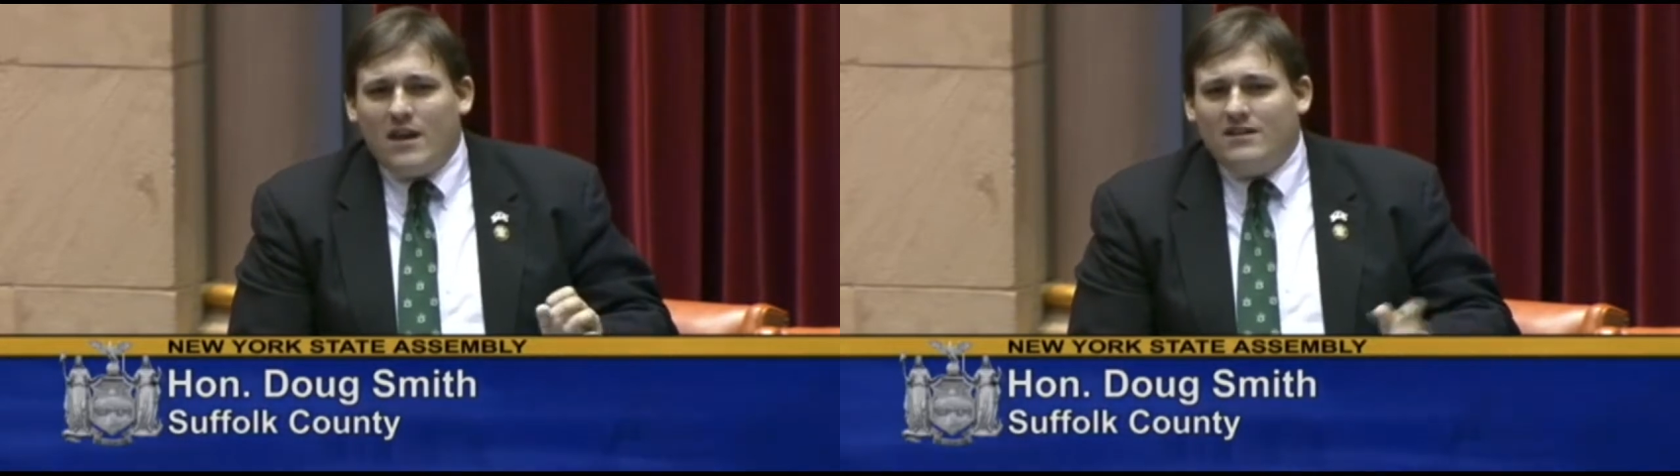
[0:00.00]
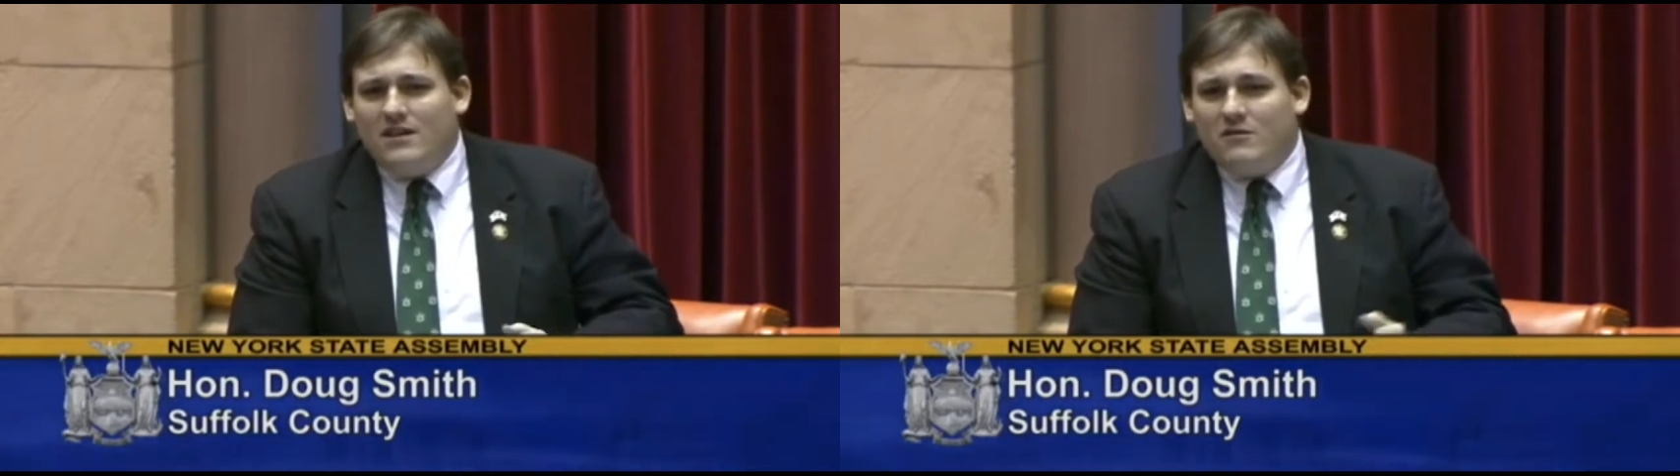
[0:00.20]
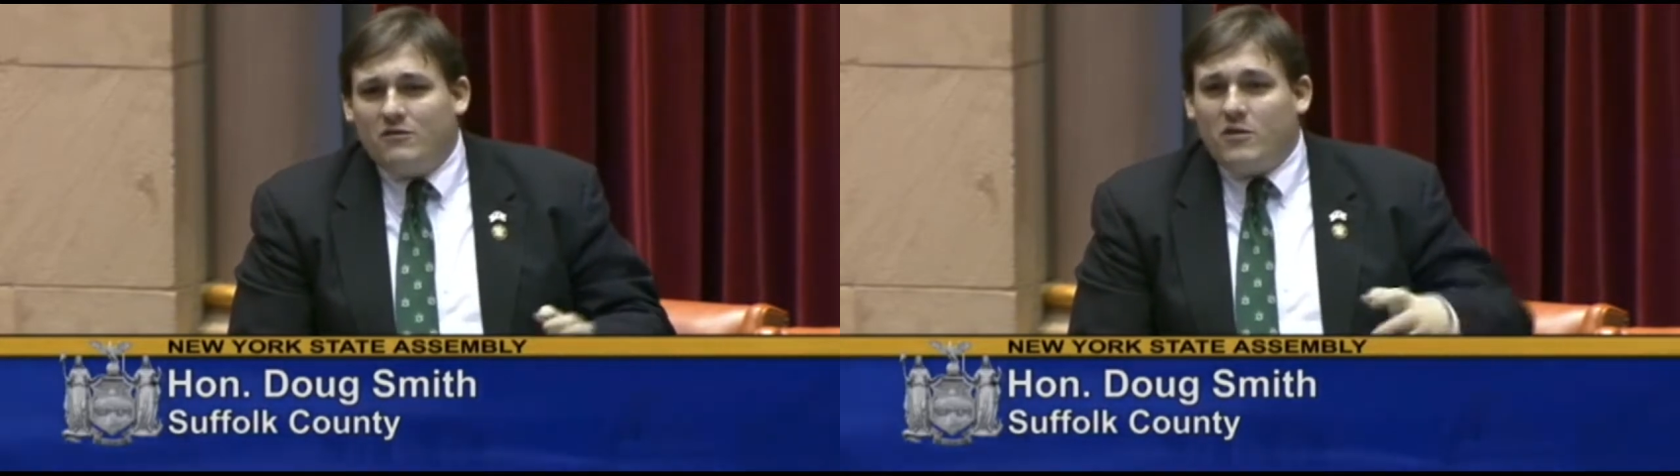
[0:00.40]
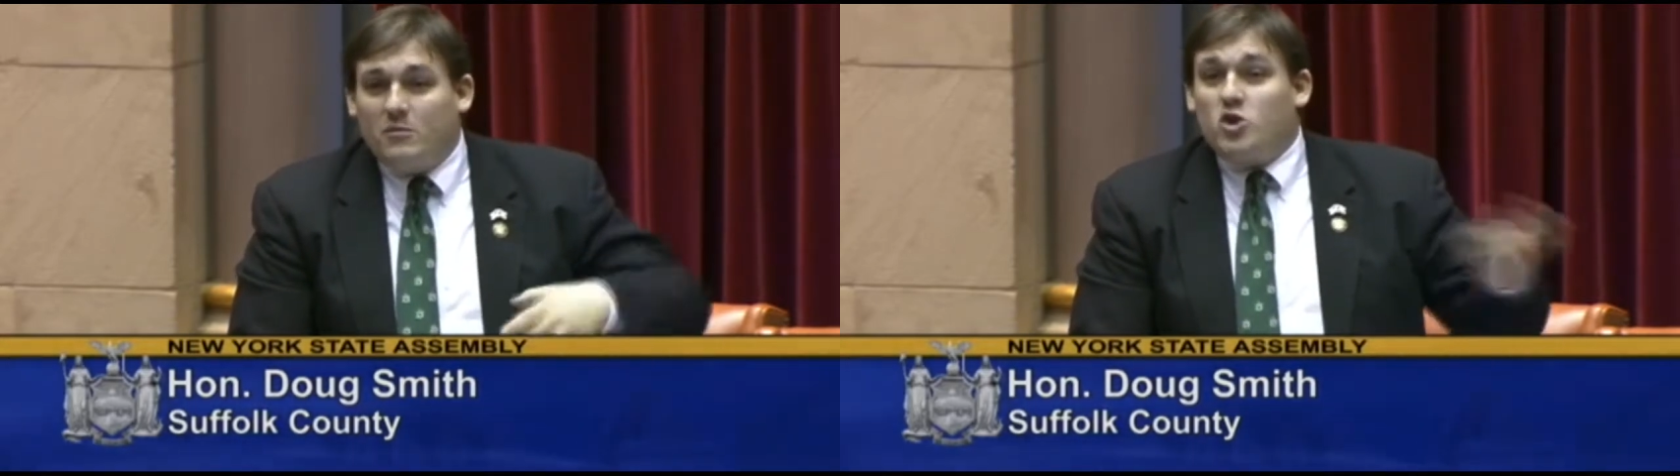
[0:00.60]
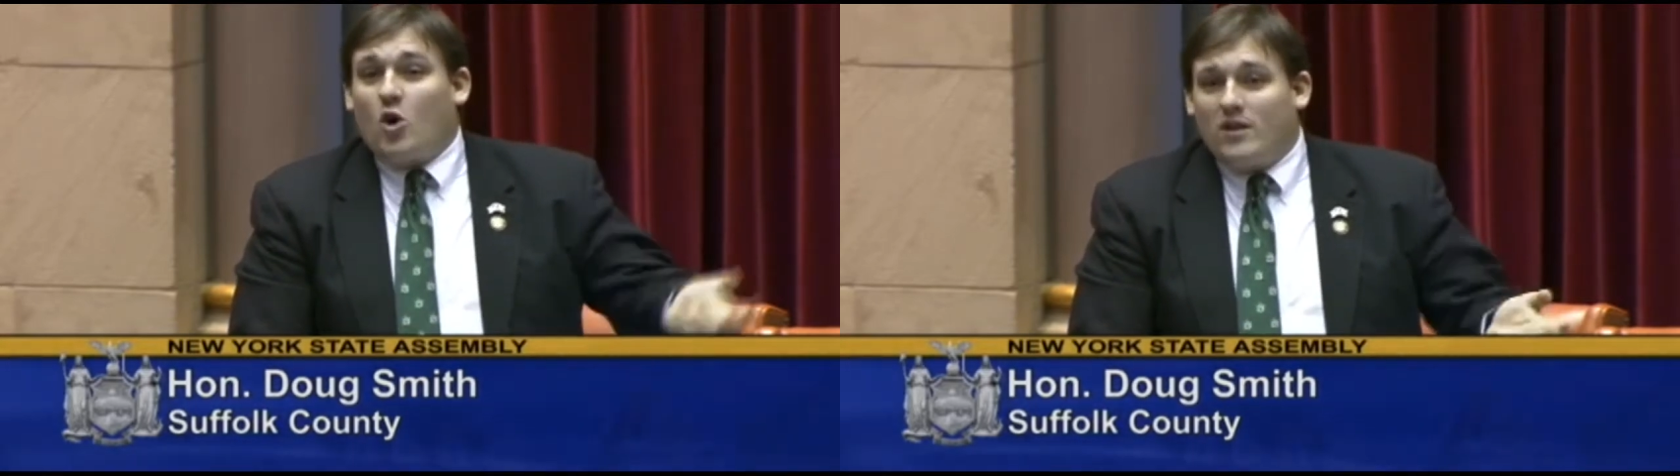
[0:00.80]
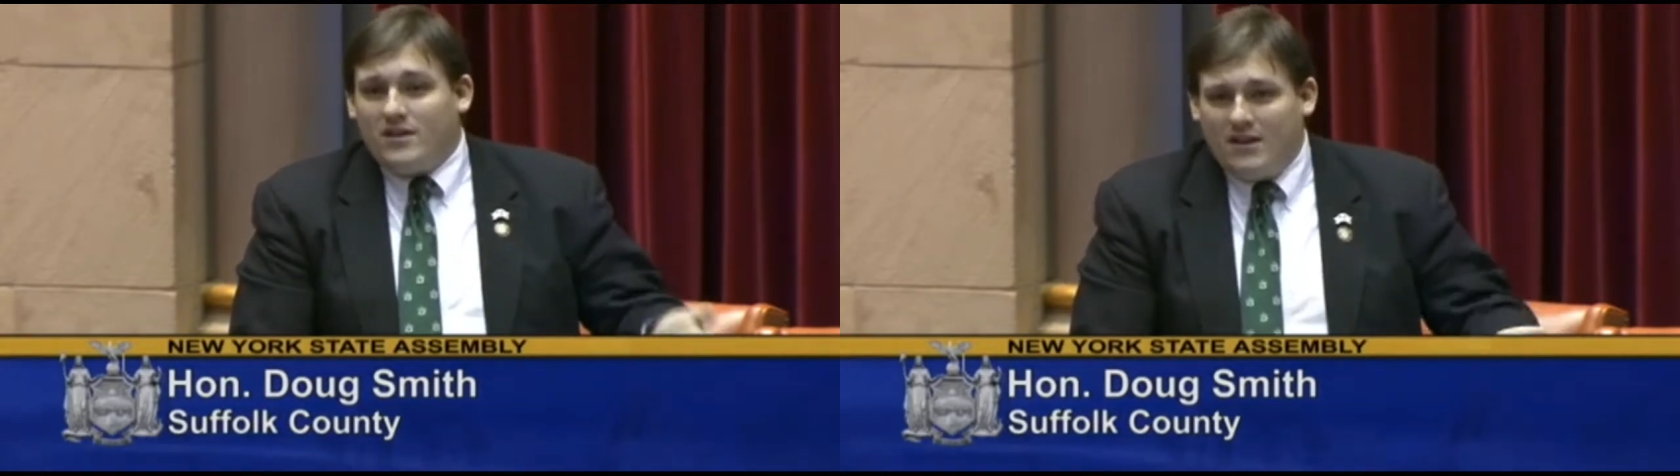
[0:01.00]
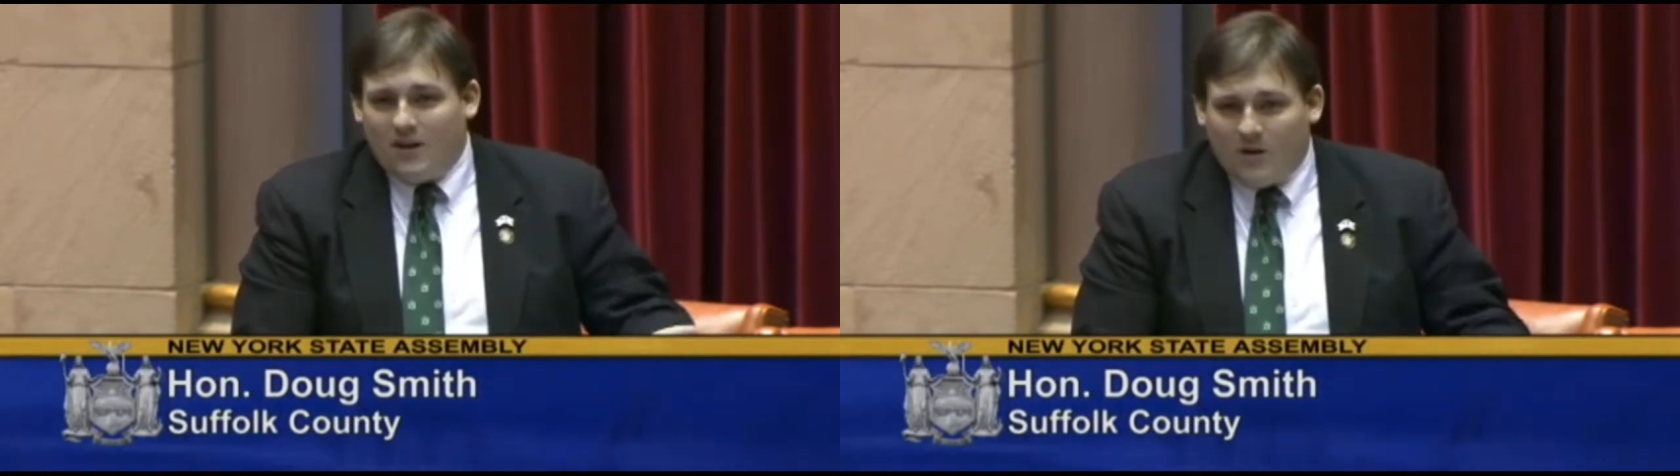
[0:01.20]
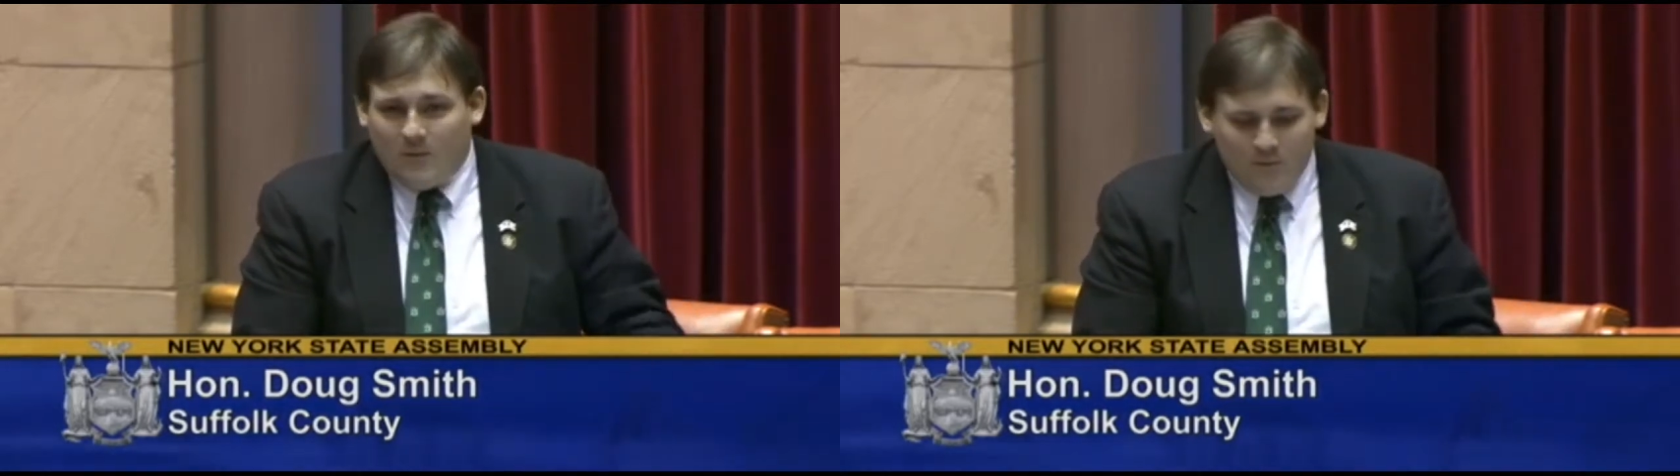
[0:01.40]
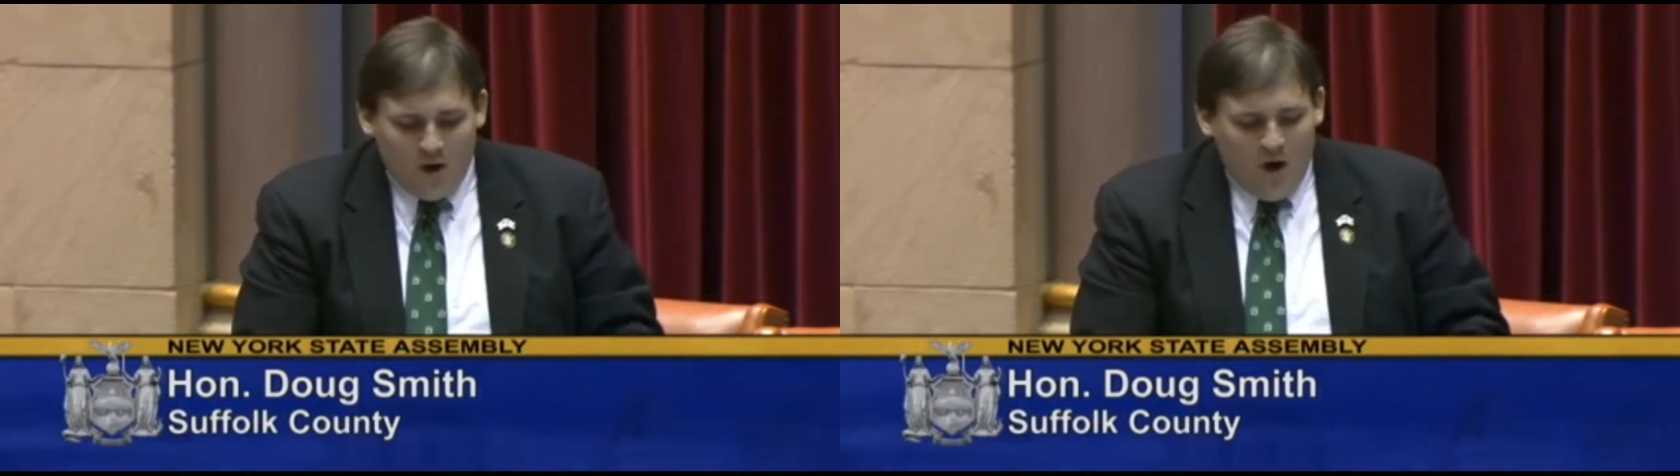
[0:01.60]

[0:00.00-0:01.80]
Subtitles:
they live for the majority of the year.